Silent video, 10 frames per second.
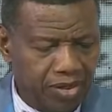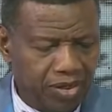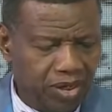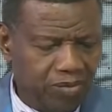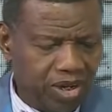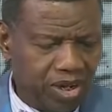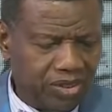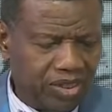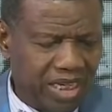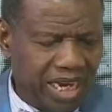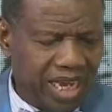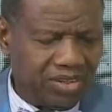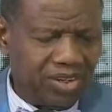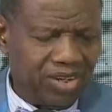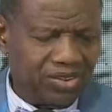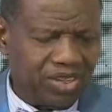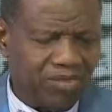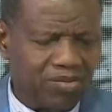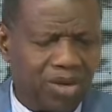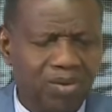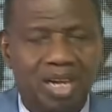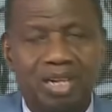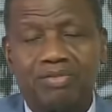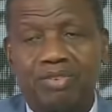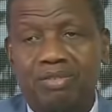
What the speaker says: You see, because in Exodus chapter 1